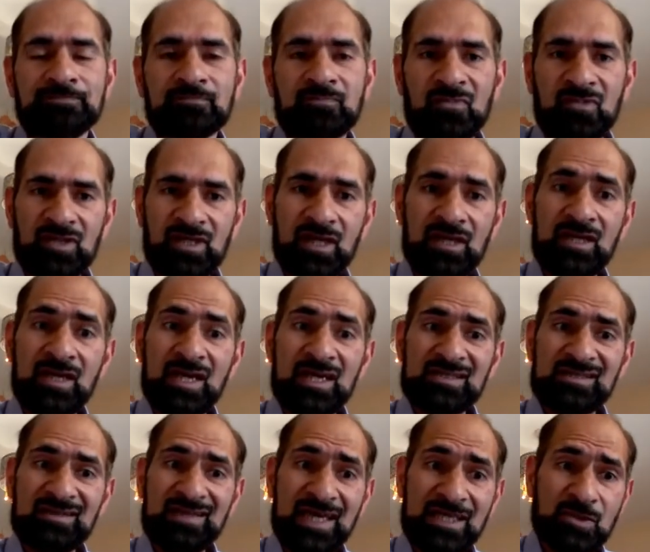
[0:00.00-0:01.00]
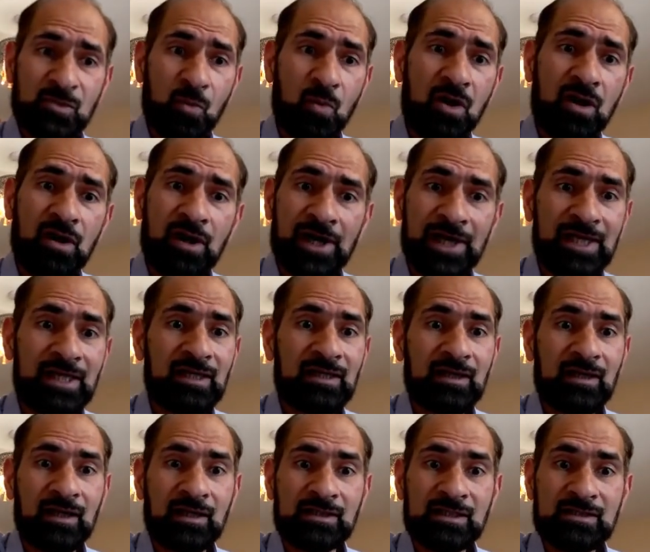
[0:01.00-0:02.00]
Okay, so that's why,
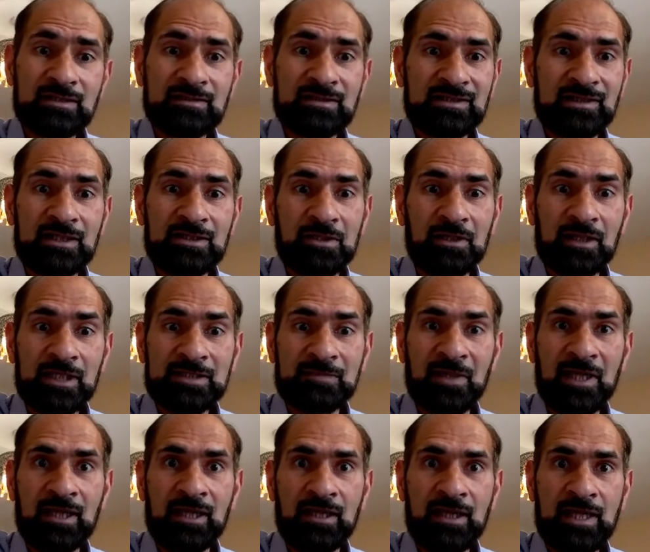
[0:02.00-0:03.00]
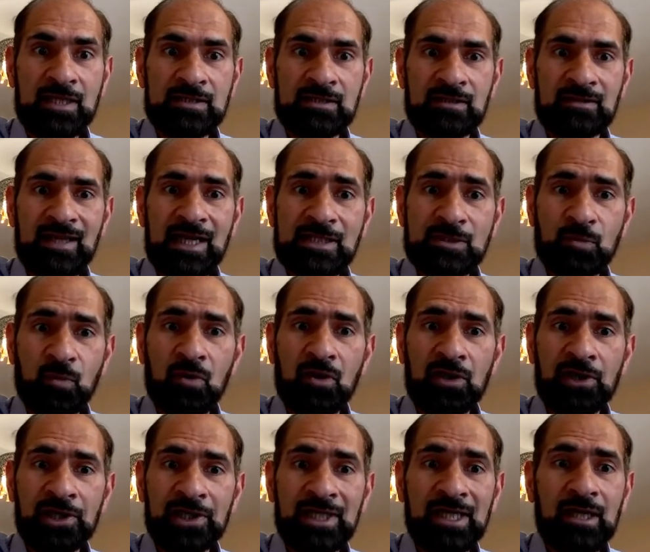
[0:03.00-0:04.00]
I did say to you, I'll explain it later, that's
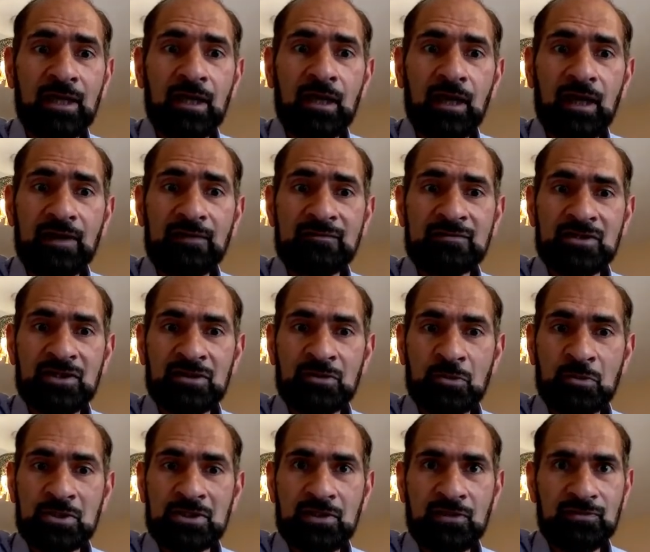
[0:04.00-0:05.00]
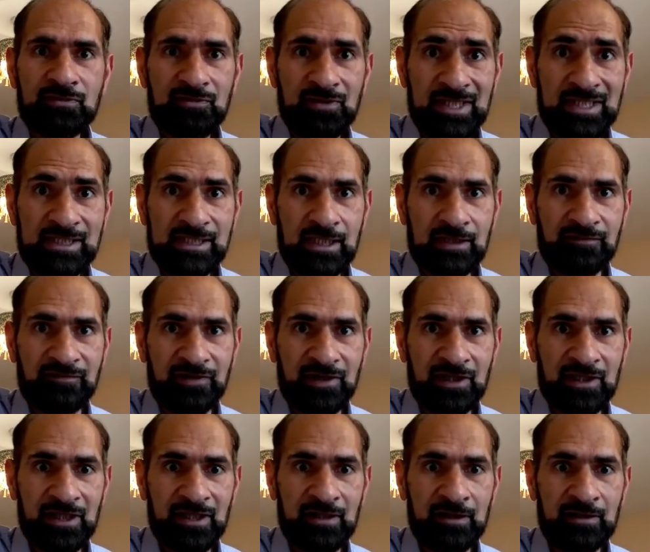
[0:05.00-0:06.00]
why I use 3 sig fig
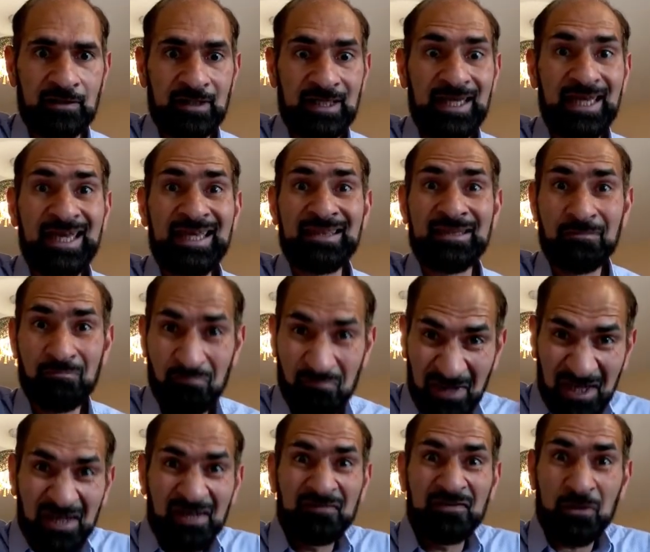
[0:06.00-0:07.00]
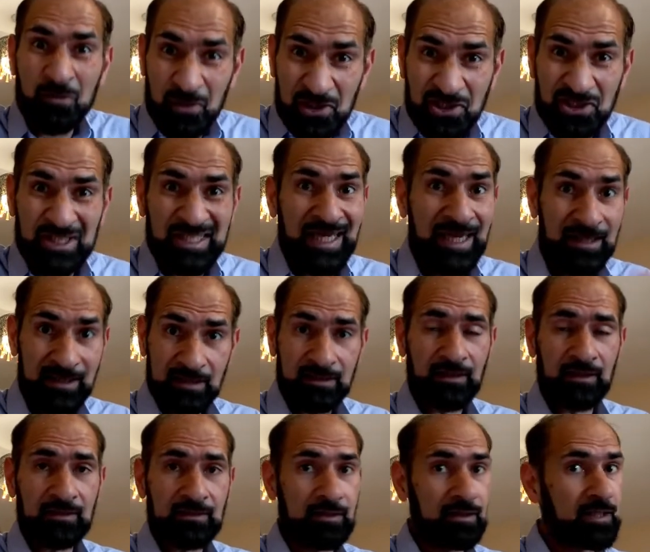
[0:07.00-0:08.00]
here in the middle of the question. Any
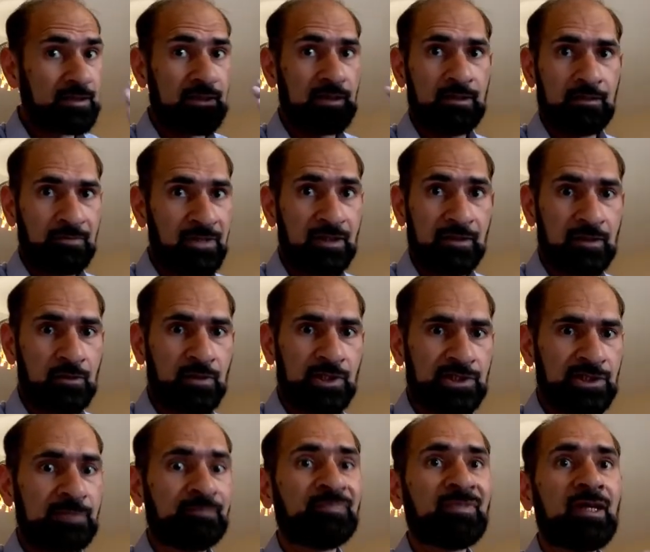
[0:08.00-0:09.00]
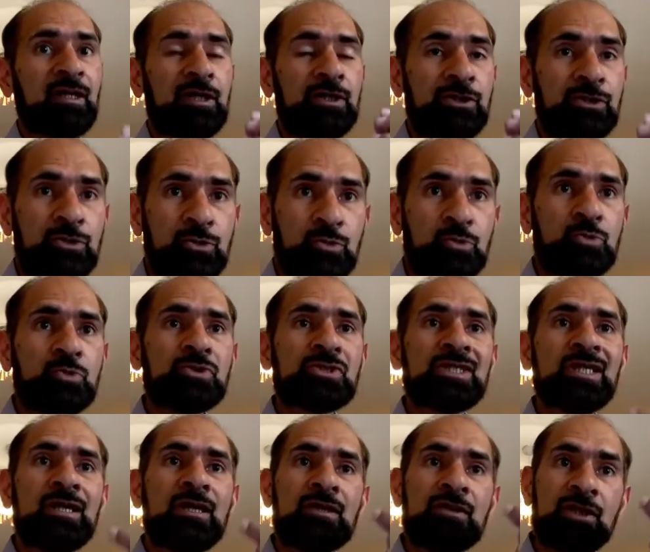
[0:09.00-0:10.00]
calculation in the middle of the question, use
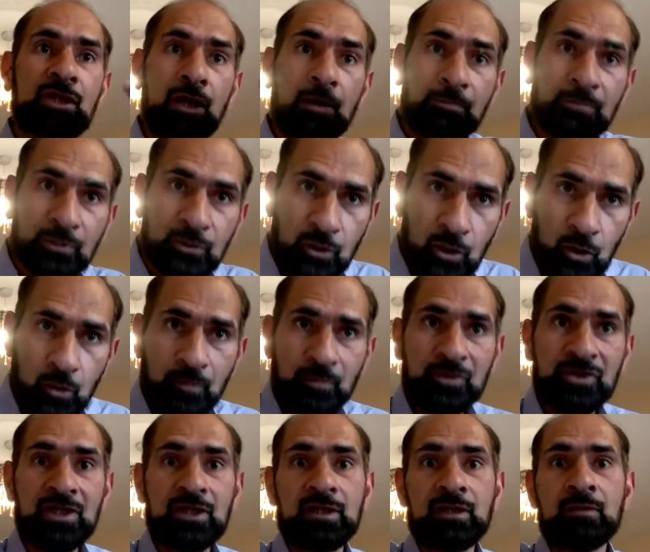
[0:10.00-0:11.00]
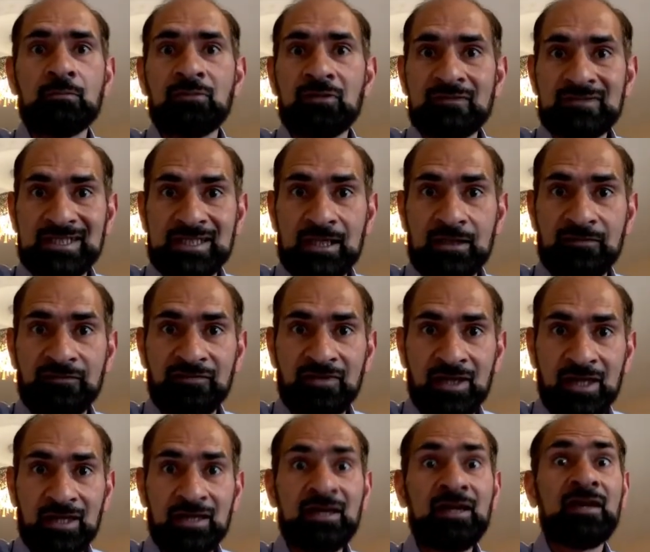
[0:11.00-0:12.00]
the appropriate number of sig
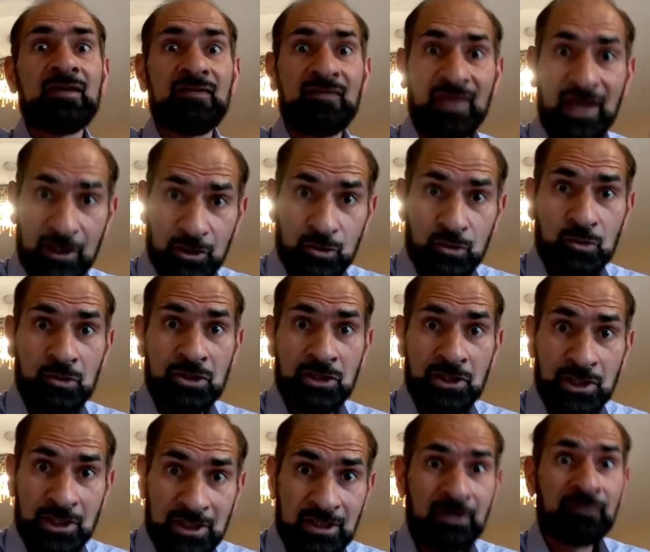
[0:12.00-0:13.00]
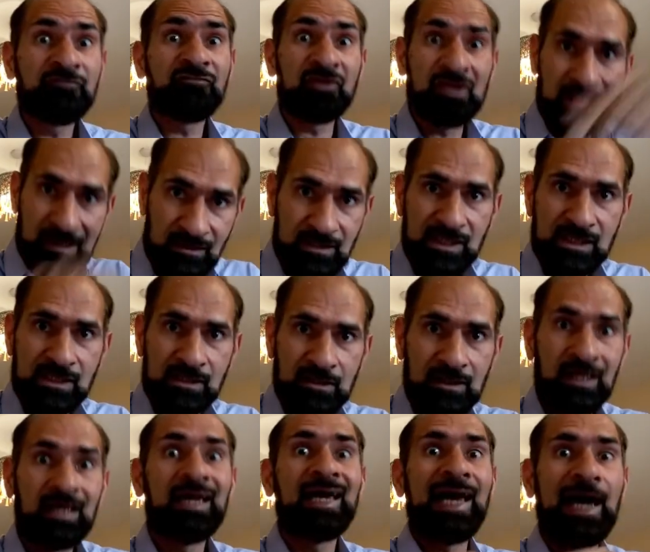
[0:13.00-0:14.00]
fig that you need for the answer.
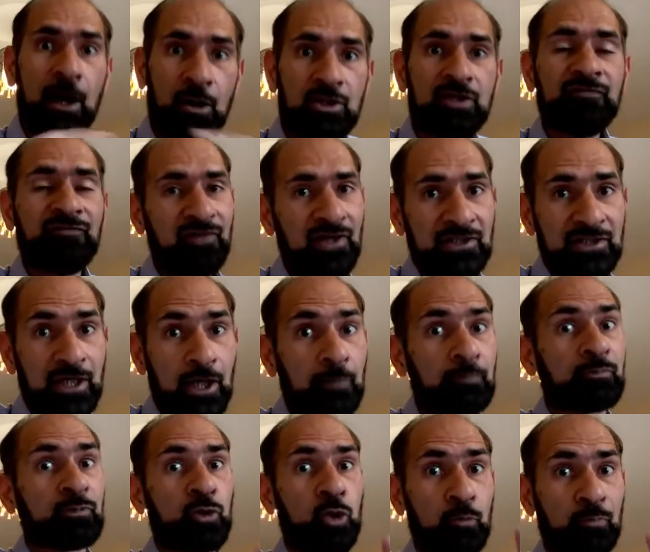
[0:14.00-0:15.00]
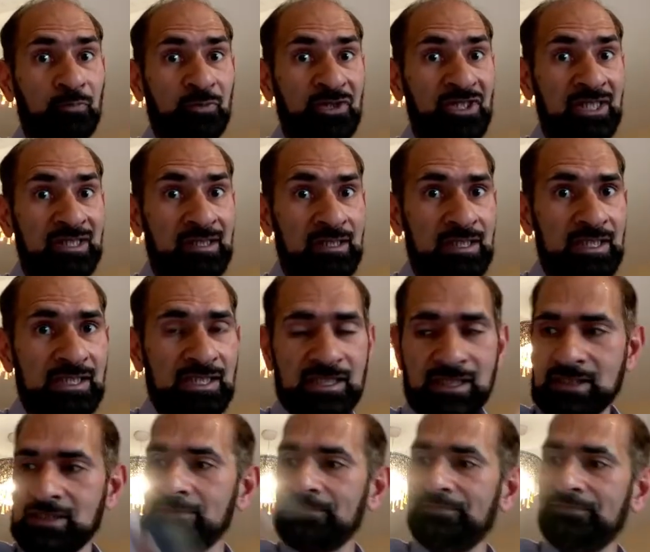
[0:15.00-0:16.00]
How do you find that
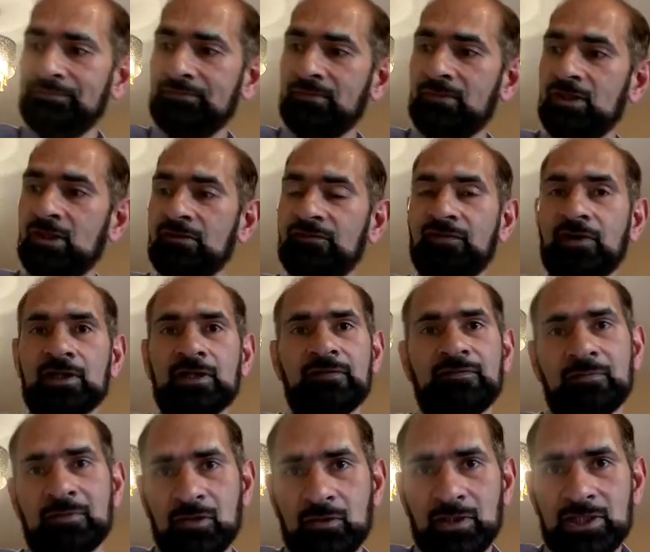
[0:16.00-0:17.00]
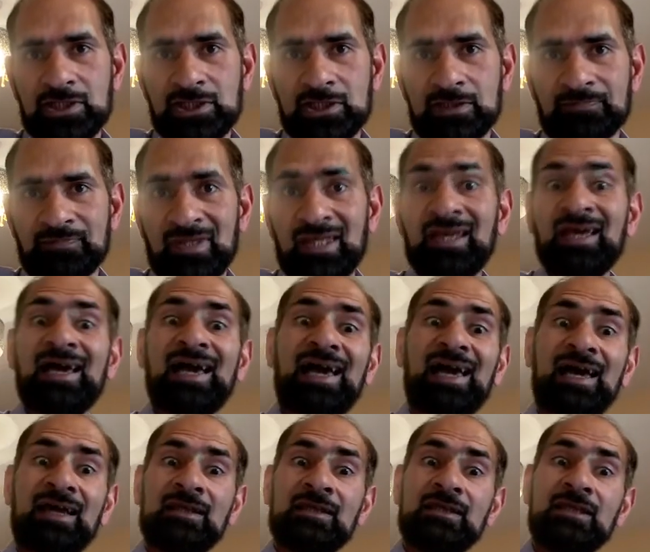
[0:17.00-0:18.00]
appropriateness? You find it from the question.
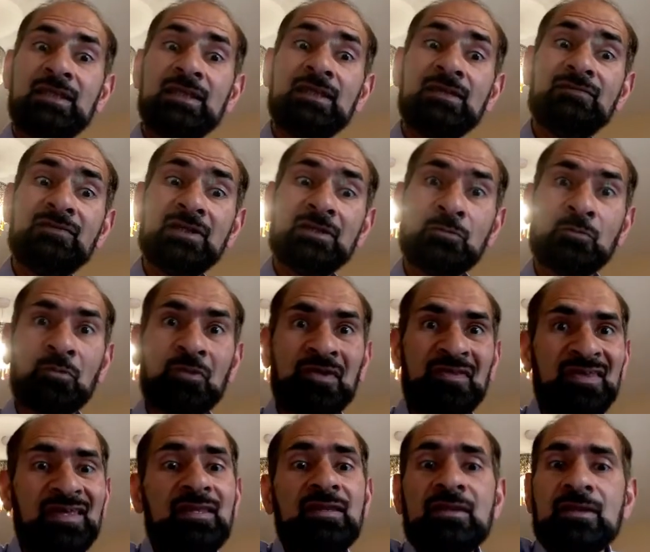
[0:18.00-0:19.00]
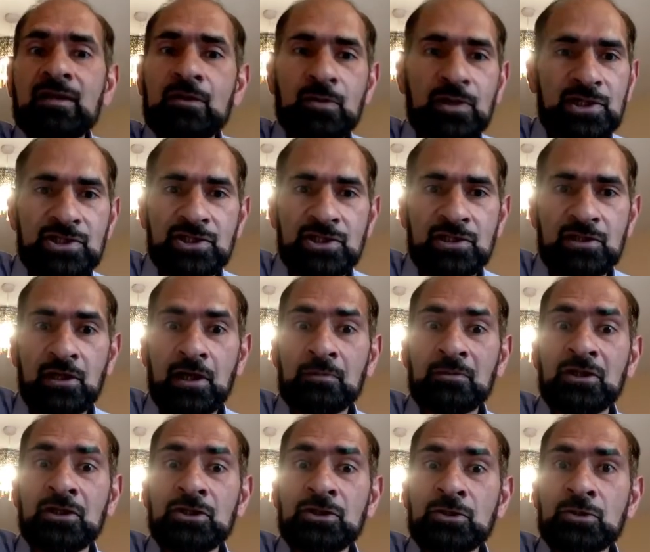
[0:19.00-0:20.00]
And even within the question, I'm
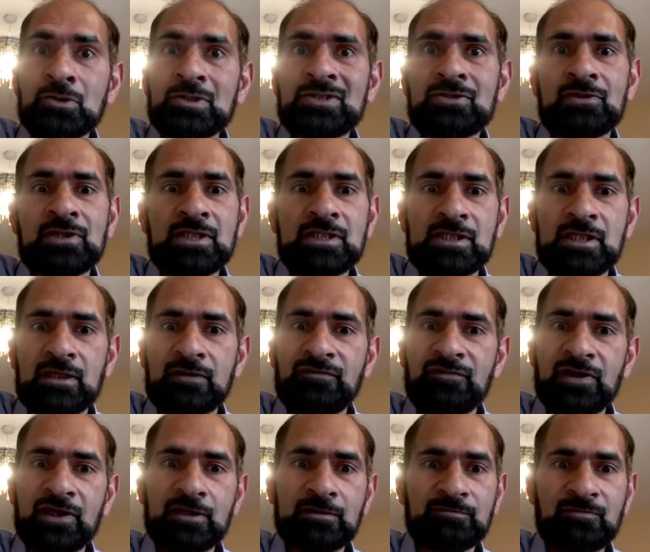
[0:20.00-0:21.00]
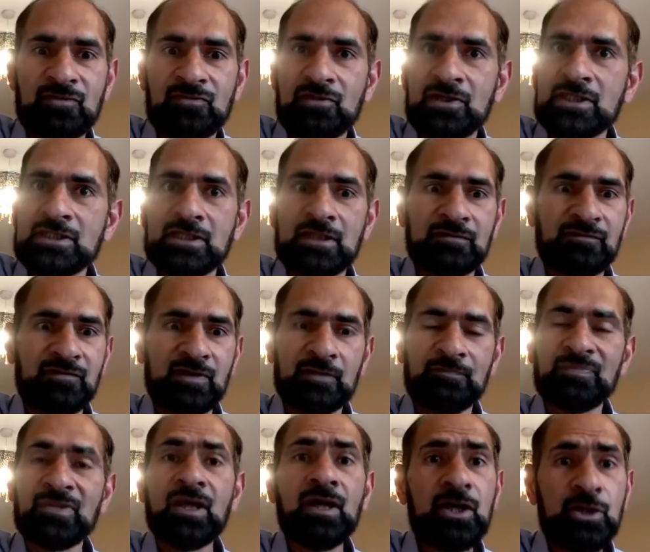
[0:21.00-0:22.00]
going to use 3 sig fig, 3 sig fig.
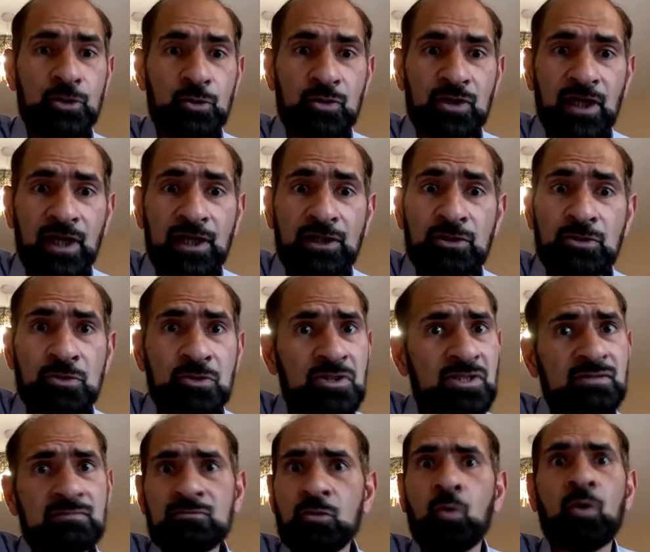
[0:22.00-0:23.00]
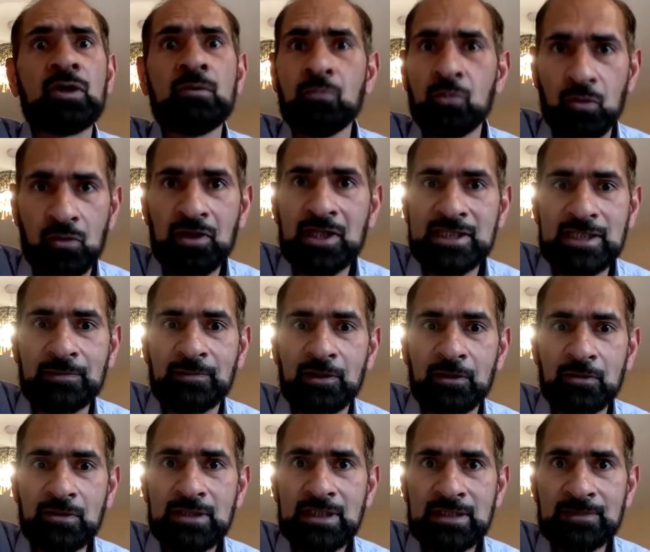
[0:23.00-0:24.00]
You can use one more, I
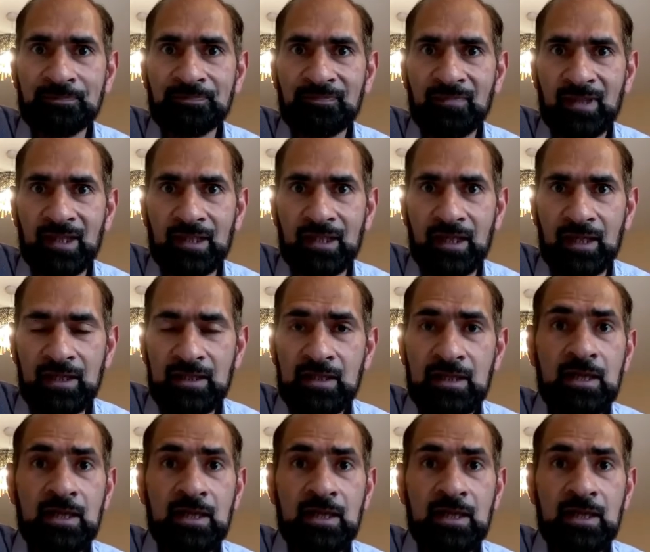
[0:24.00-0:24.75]
suppose, okay,